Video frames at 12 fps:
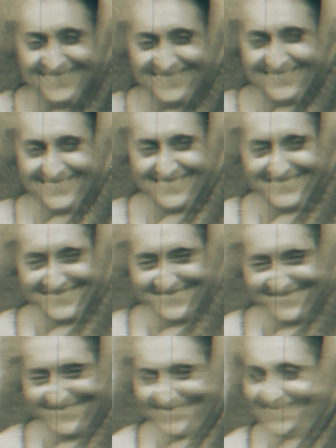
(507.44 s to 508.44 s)
but there have been
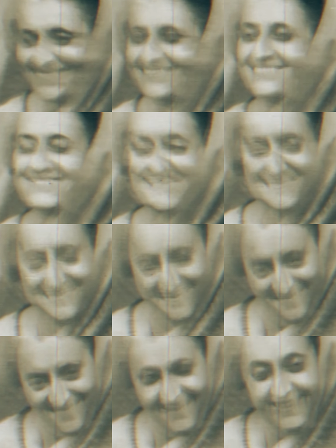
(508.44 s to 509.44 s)
only a few
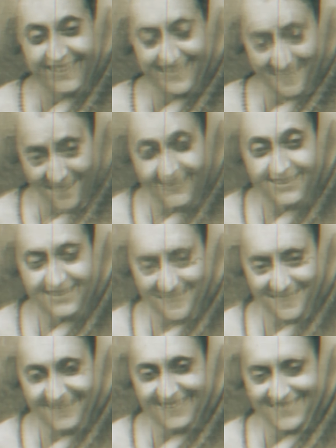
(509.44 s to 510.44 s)
who use the right
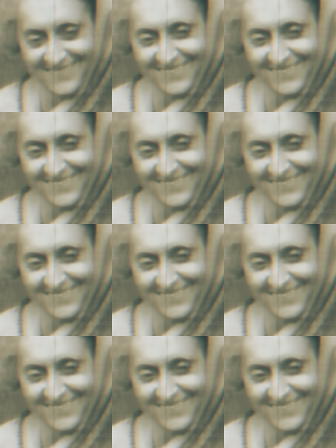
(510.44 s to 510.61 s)
words